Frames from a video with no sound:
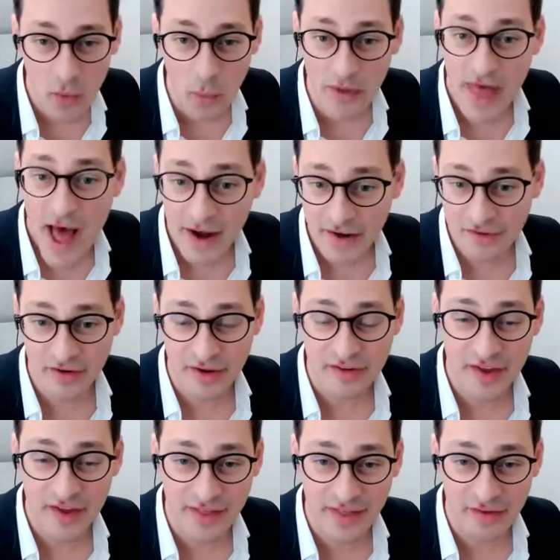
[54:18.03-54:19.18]
without necessarily
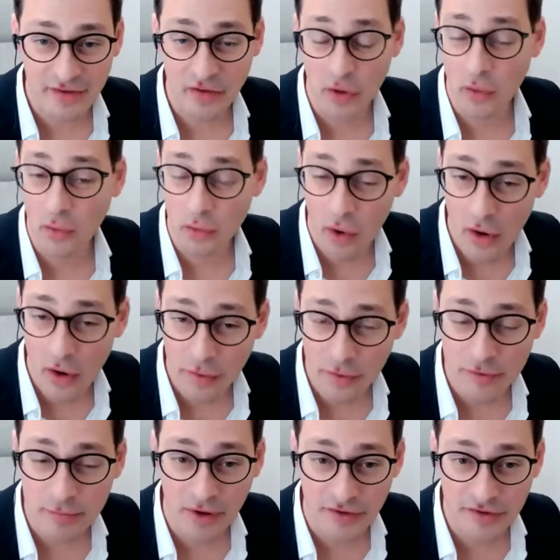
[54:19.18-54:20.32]
saying that's the wrong
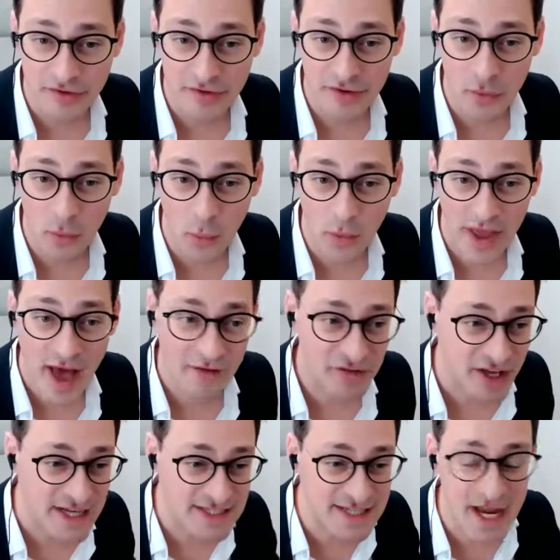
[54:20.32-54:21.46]
response, we have to
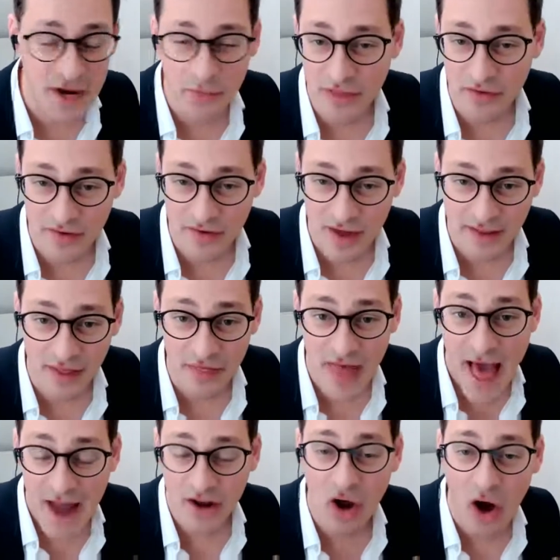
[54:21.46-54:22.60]
contend with the fact that
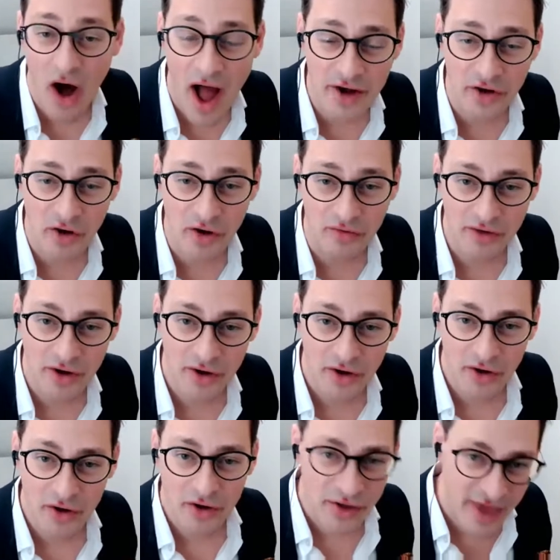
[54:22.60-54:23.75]
that kind of
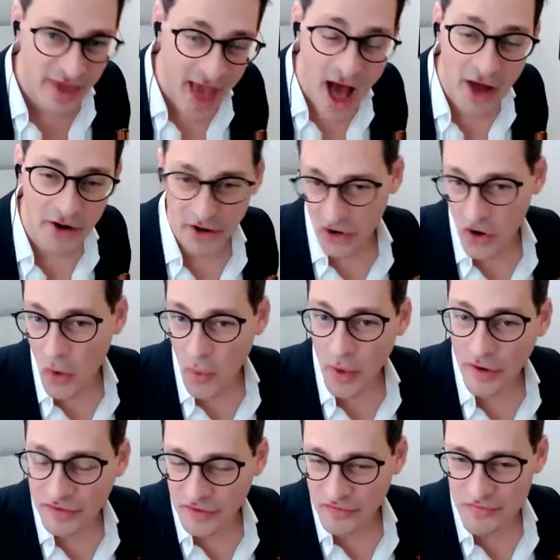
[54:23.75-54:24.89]

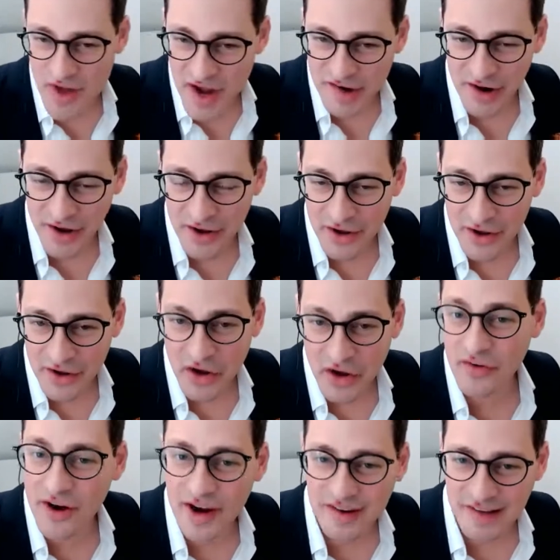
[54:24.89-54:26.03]
counter-coercive measure could
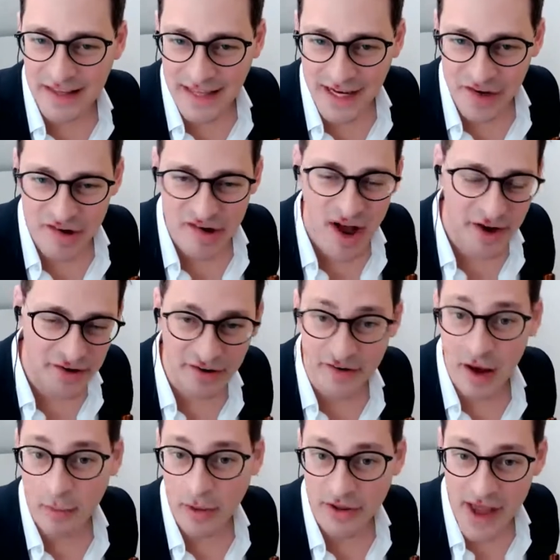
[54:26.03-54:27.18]
very easily lead China to
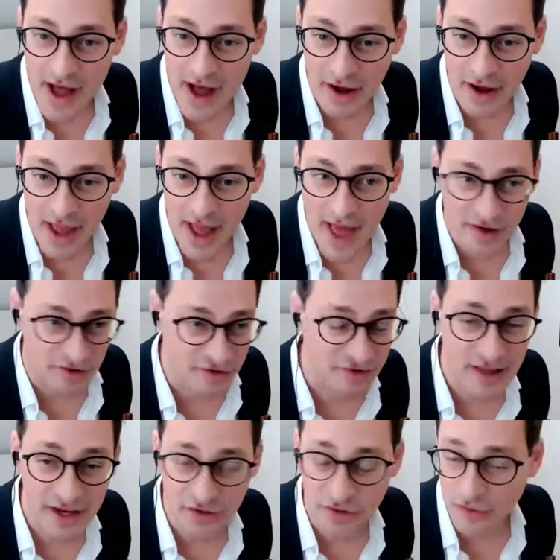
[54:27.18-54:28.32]
double down and just
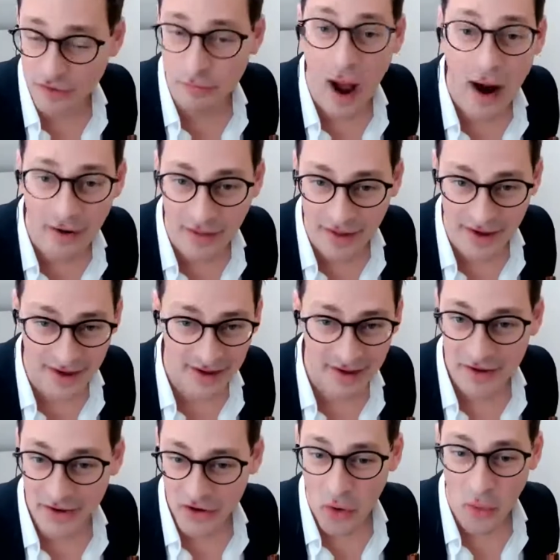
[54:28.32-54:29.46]
lead to spiraling
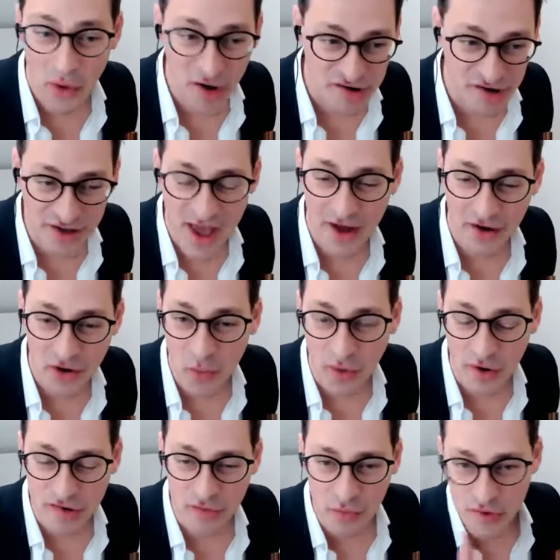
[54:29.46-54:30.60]
coercion and
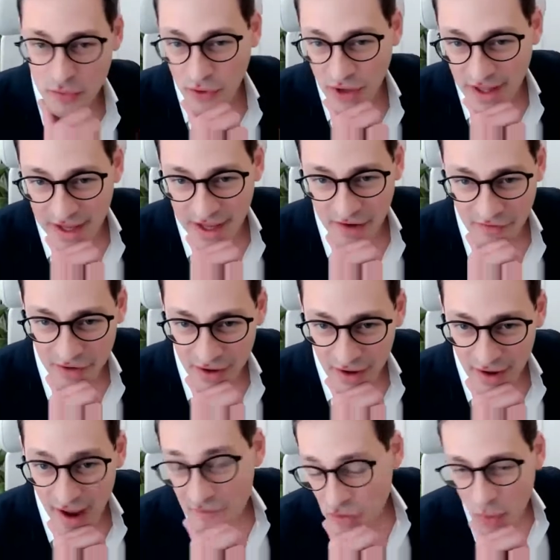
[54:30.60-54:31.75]
counter-coercion, which would leave
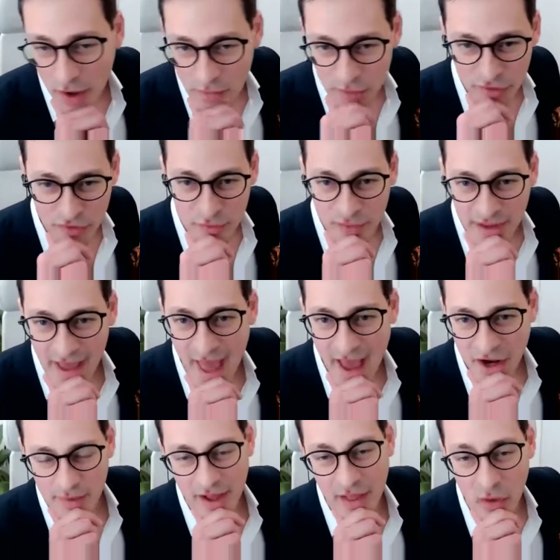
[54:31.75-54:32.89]
everyone presumably
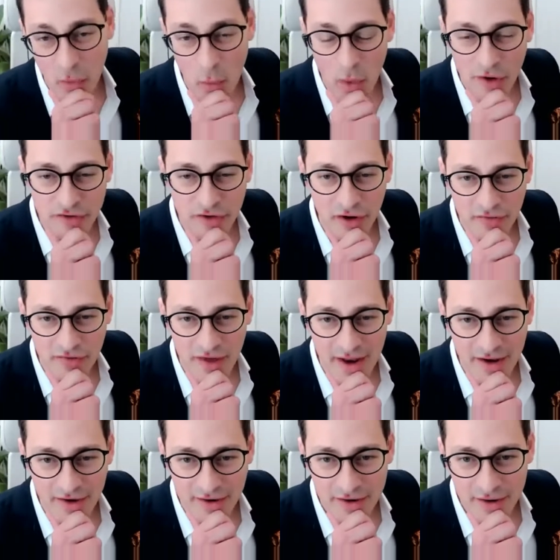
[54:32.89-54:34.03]
economically worse off,
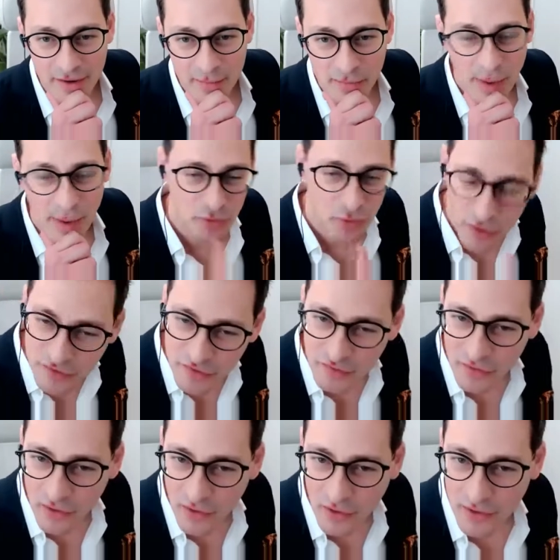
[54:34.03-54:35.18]
and perhaps worst of
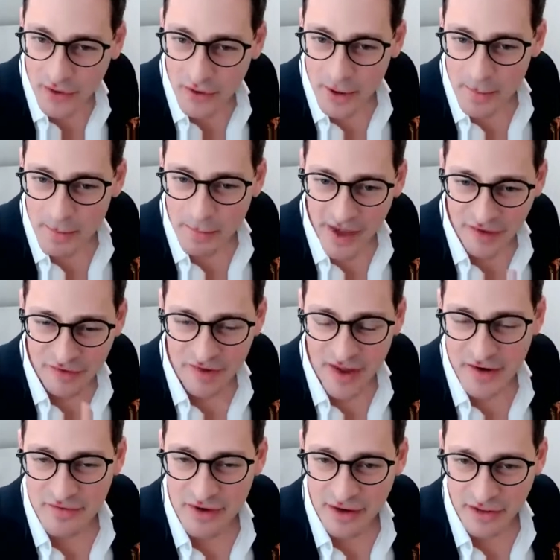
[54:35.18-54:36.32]
all, may
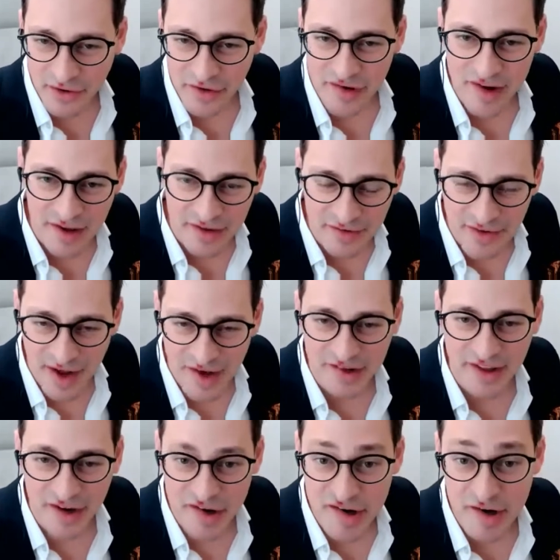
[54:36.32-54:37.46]
stand very little chance of
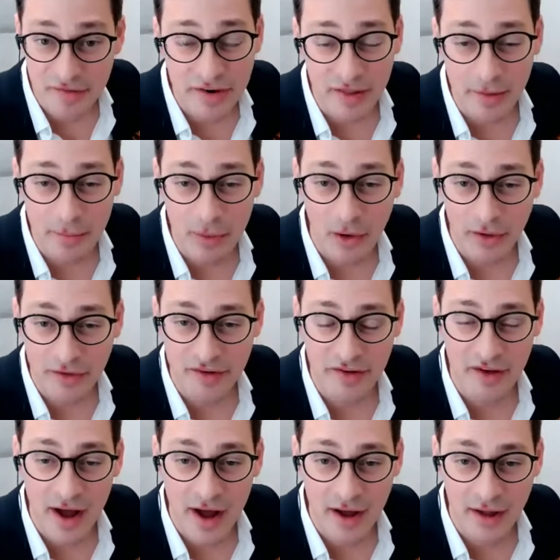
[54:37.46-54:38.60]
actually shifting the policy
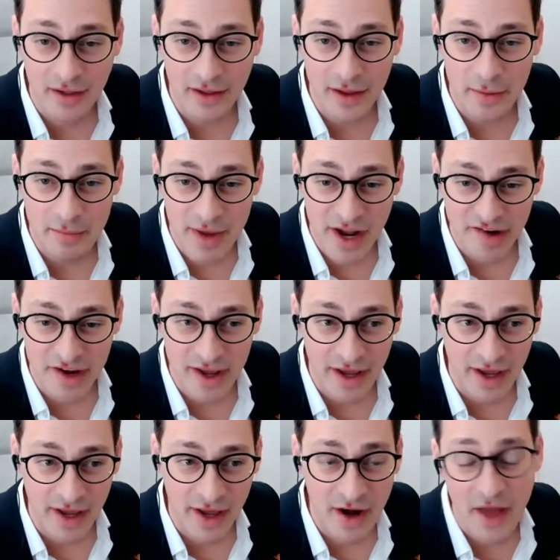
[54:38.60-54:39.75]
dial in
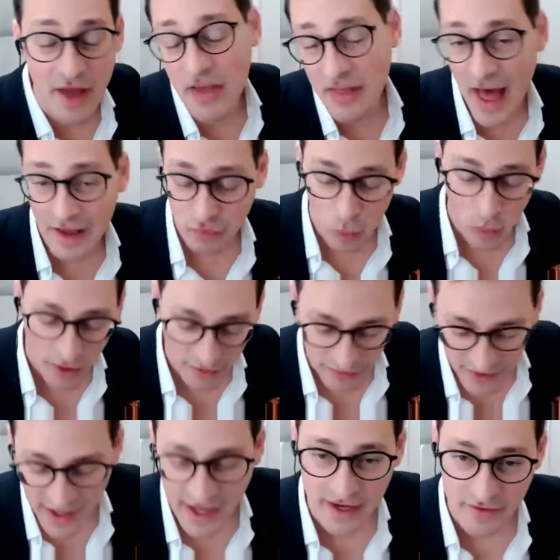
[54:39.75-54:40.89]
Beijing. And I think that's one of the
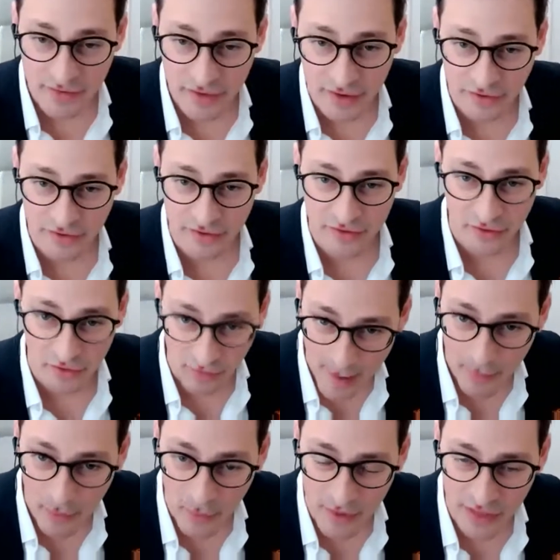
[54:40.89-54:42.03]
key difficulties to
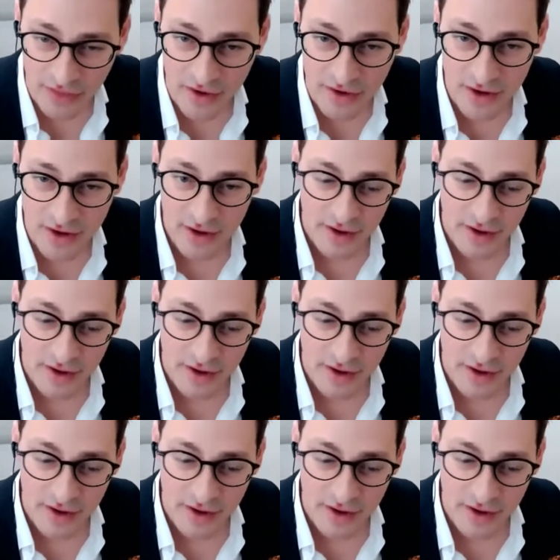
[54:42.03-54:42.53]
grapple with, that